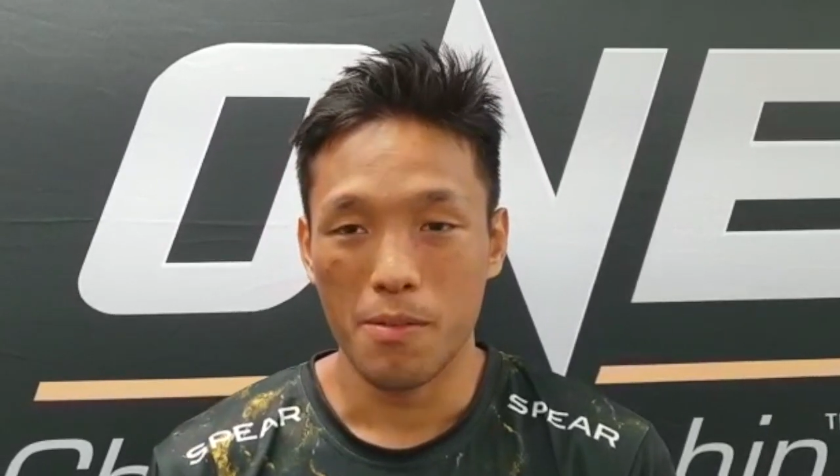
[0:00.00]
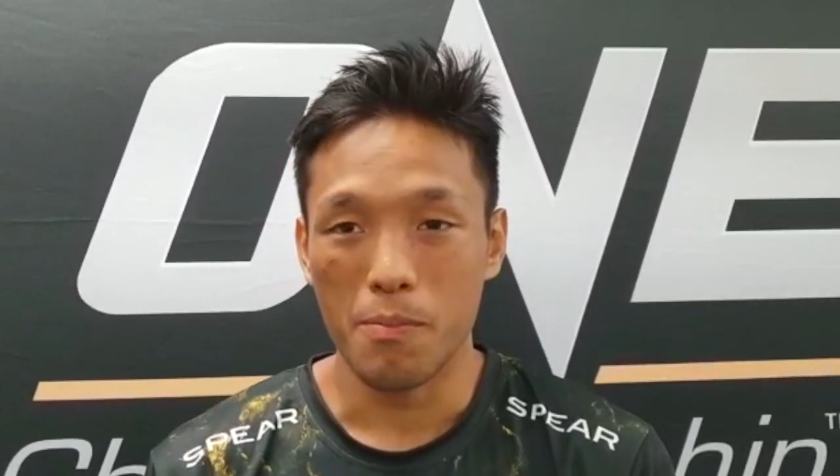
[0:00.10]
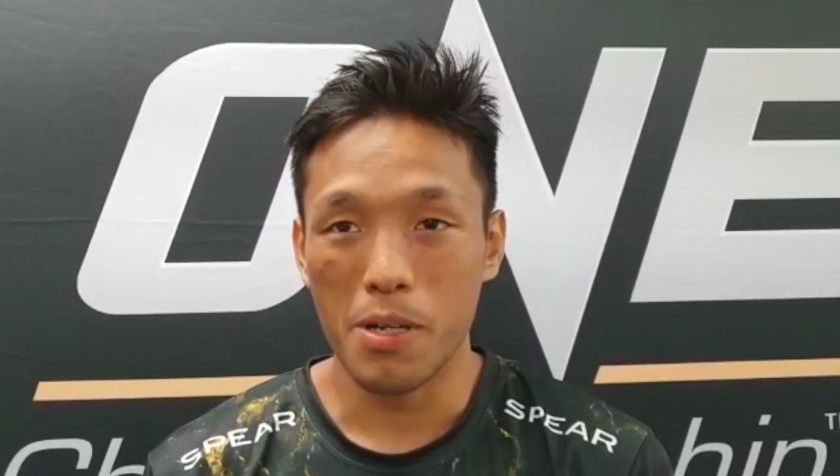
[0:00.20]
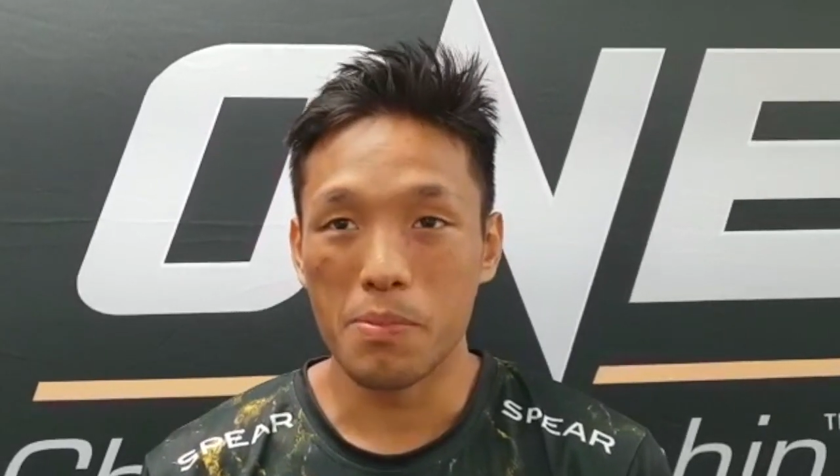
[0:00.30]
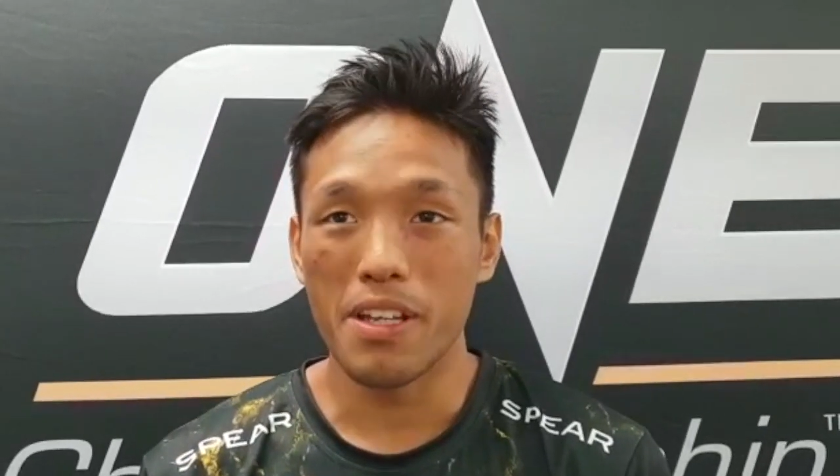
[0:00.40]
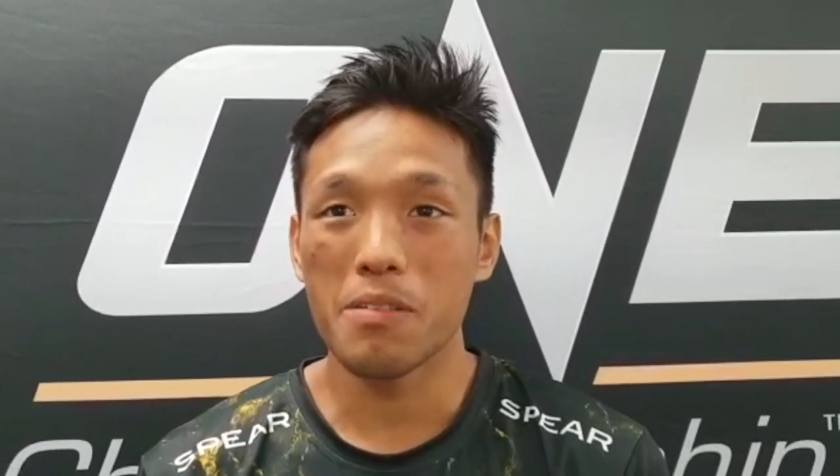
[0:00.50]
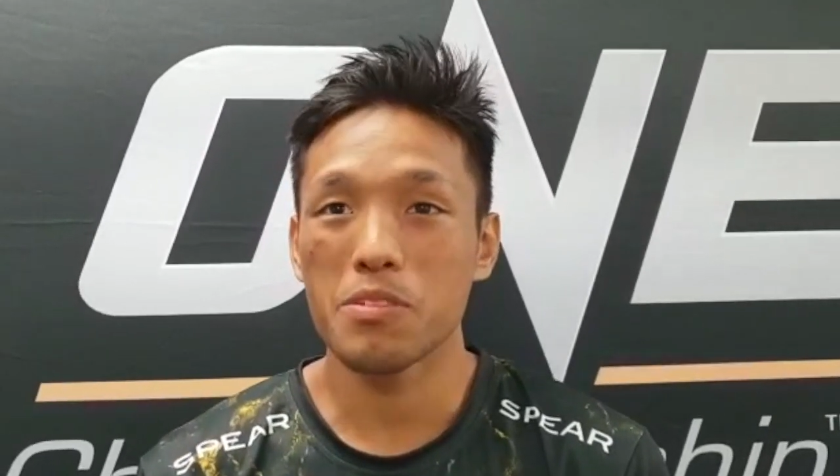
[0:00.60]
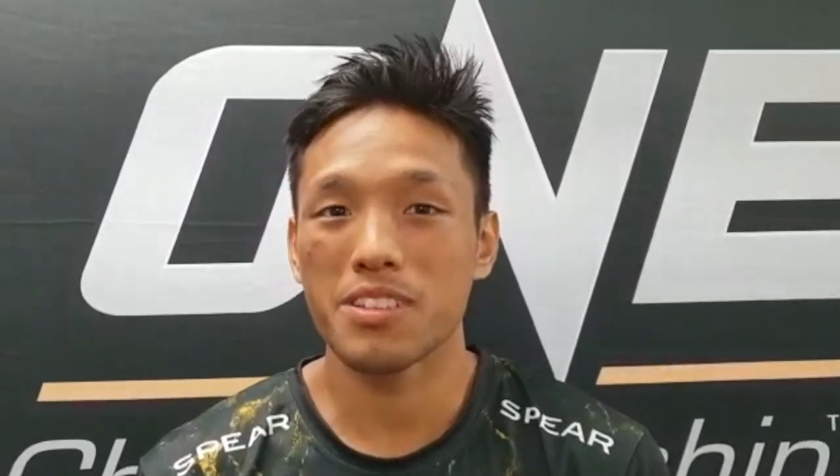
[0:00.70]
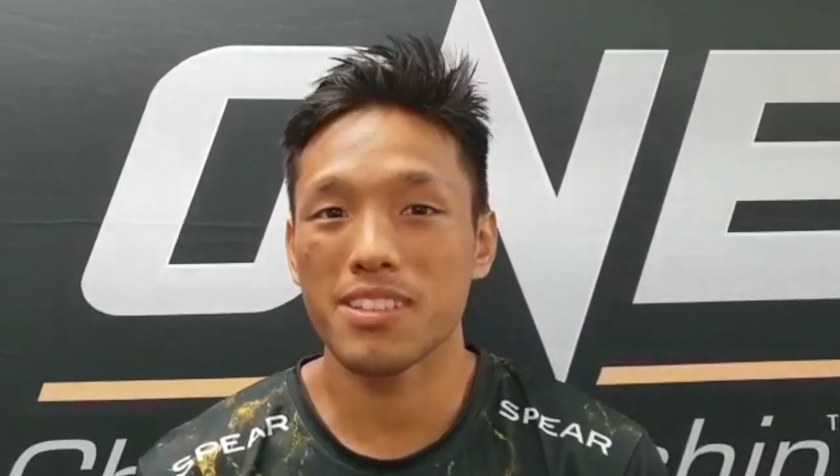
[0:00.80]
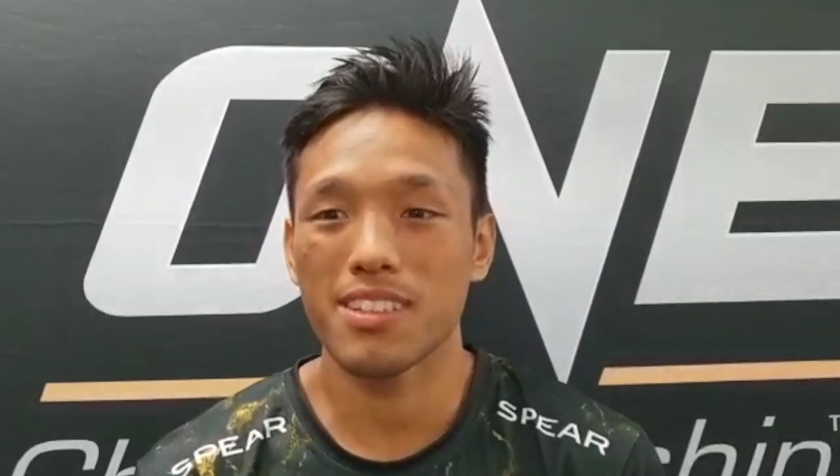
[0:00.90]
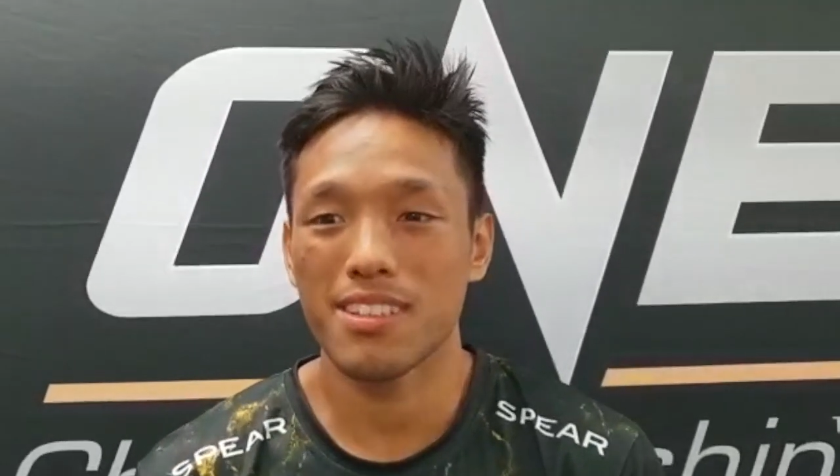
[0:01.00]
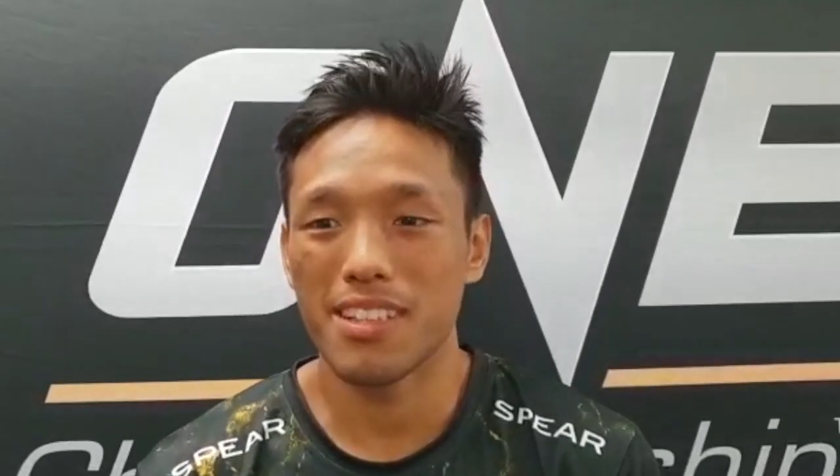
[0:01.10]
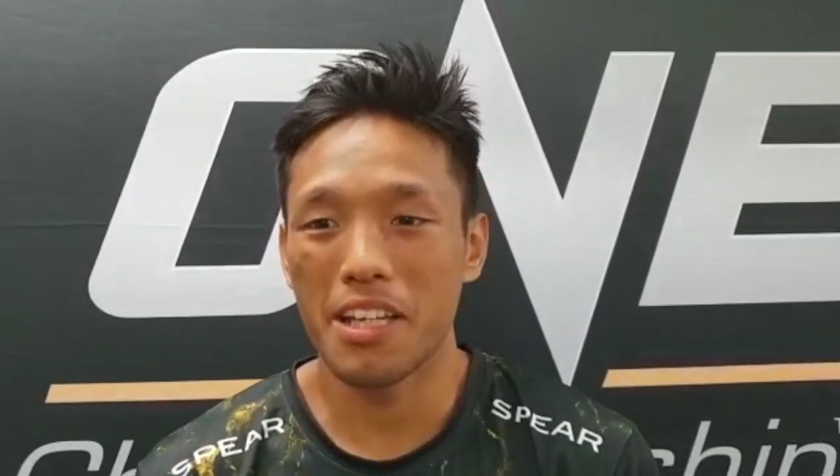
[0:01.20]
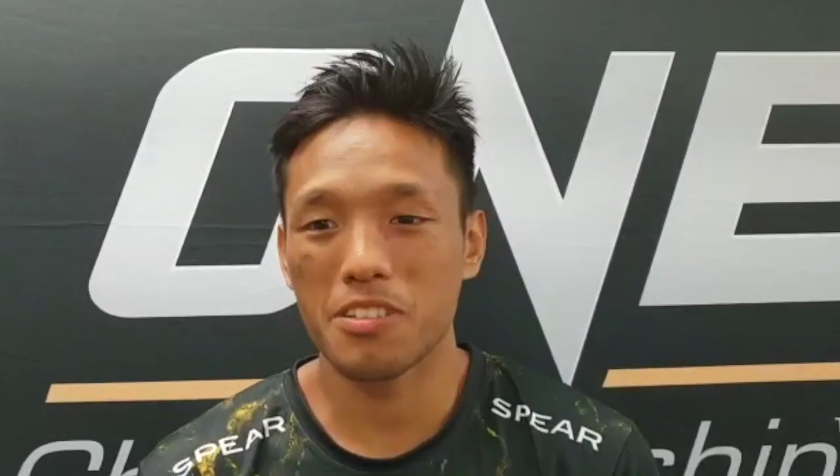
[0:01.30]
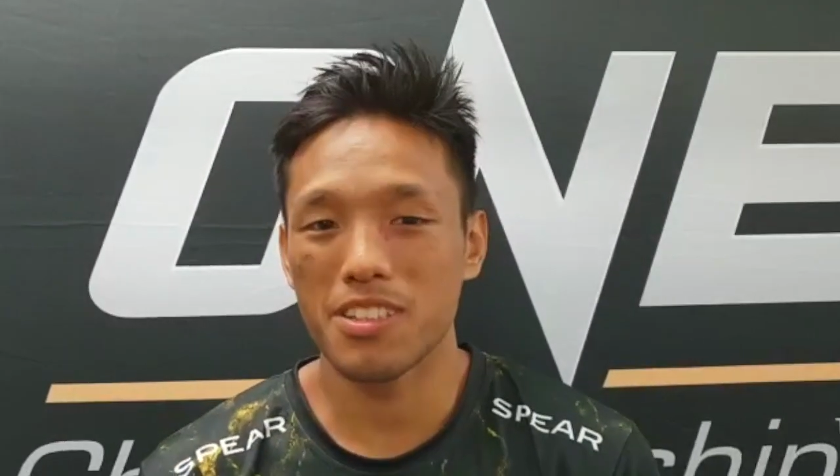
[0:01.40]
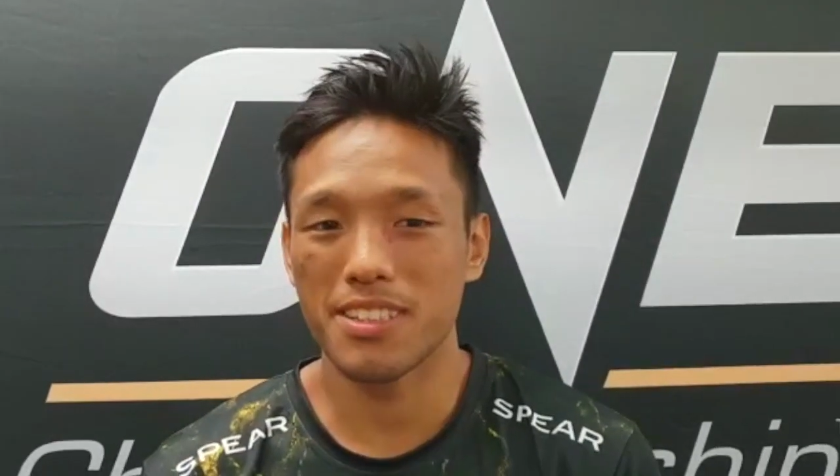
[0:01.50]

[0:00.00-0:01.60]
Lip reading: My plan was to actually